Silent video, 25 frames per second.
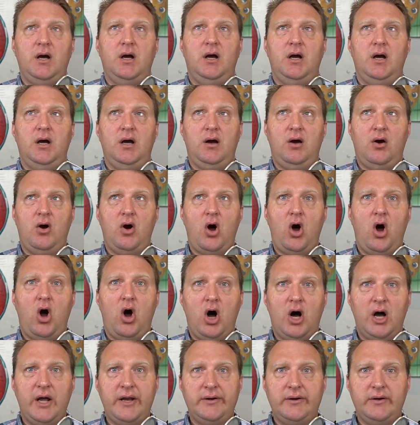uh,
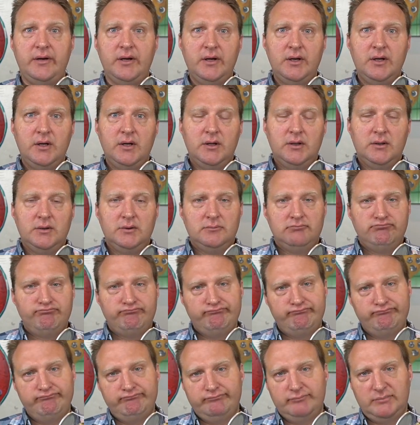on
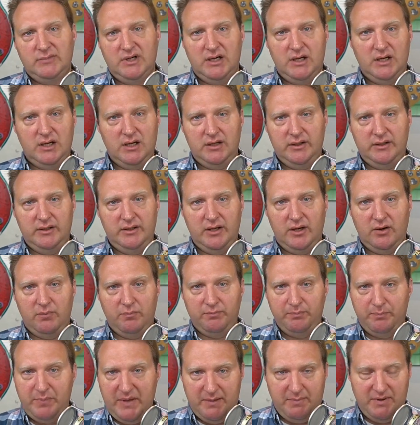uh, you know
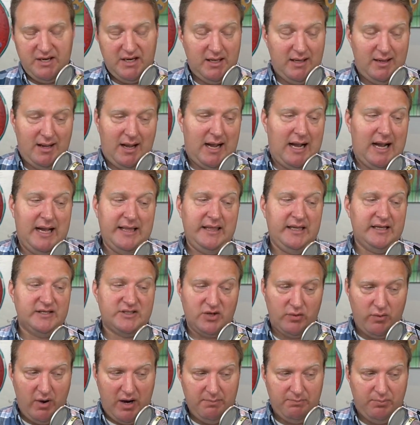BBD. I think
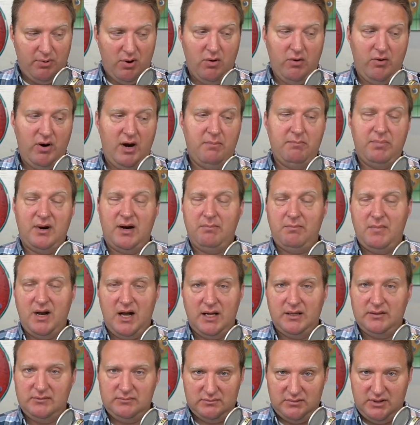it's a great program, but I'm
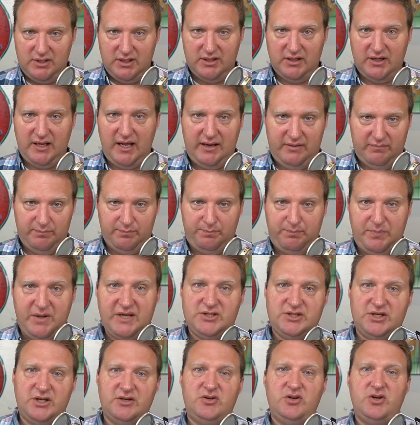not going to
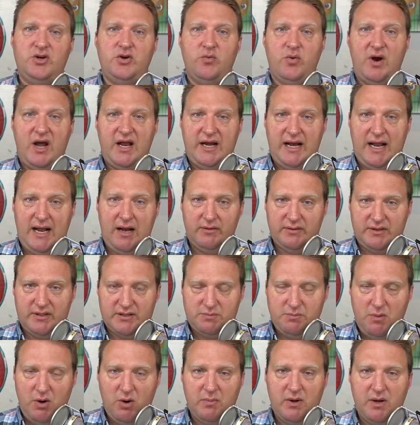pitch it to you right now at
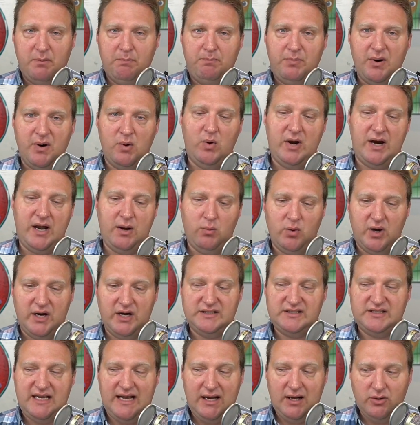this moment. But what I
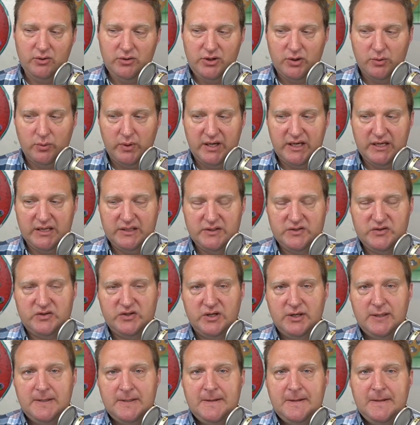want to tell you is